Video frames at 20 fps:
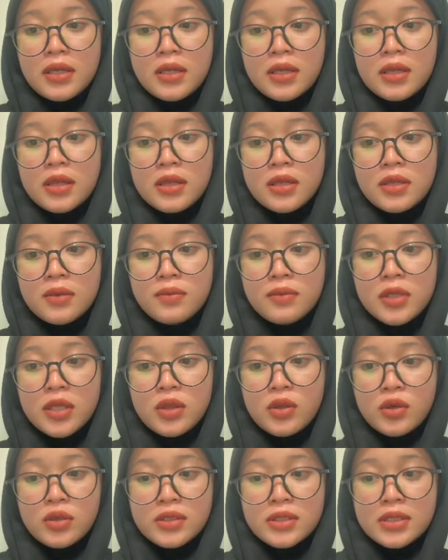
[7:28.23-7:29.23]
the term
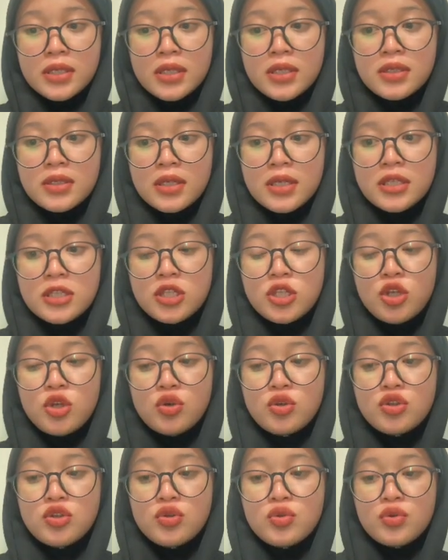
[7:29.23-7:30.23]
mitosis is
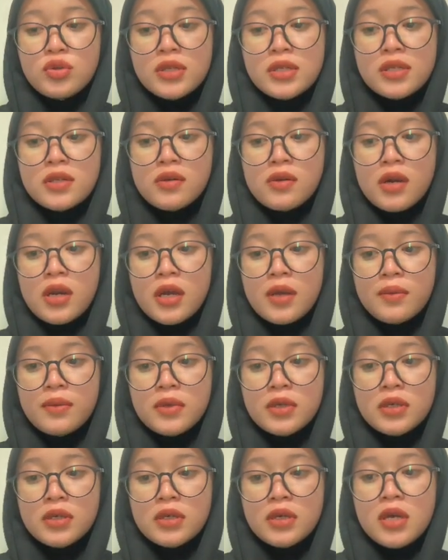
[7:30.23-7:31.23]
used to describe
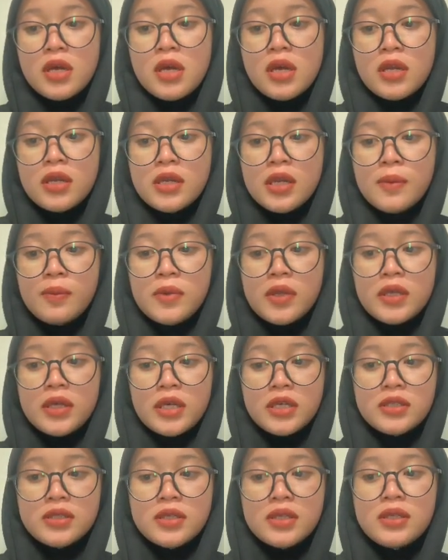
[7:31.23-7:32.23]
the
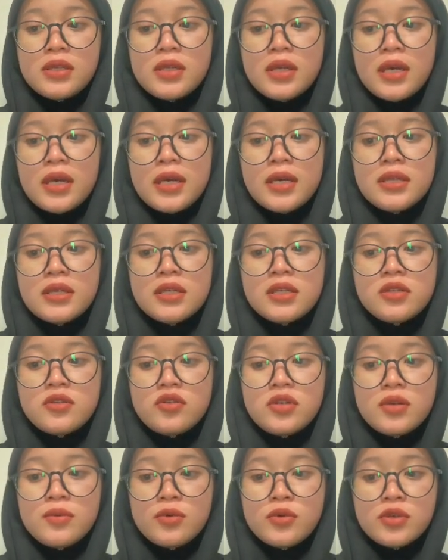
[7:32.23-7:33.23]
duplication and
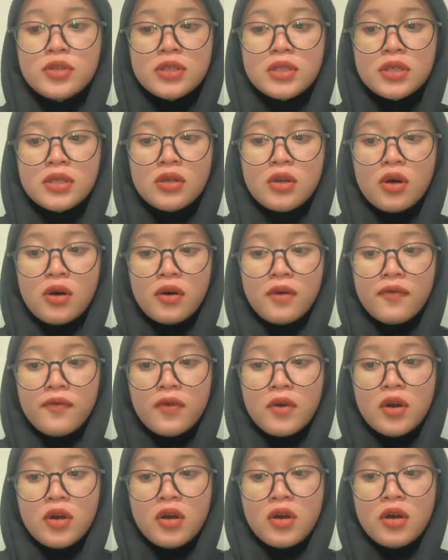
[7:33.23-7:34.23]
distribution of
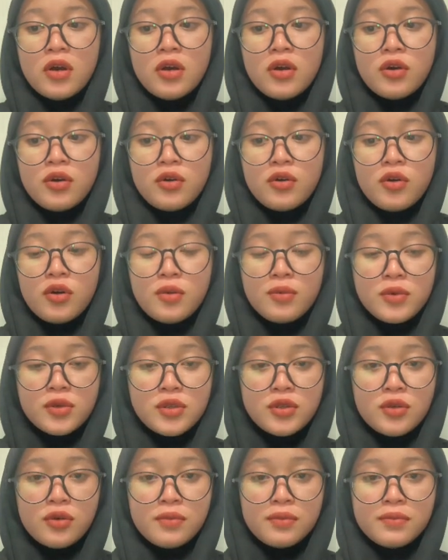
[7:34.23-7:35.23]

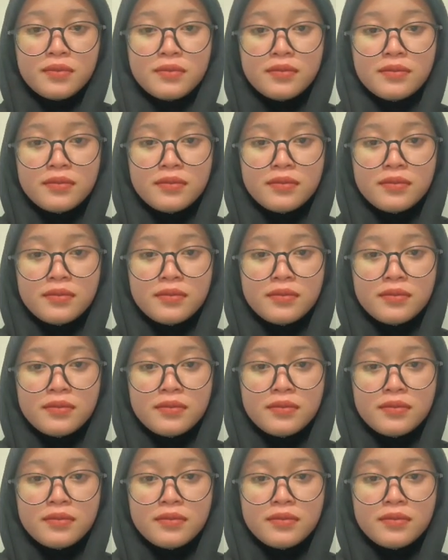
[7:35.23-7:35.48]
chromosomes.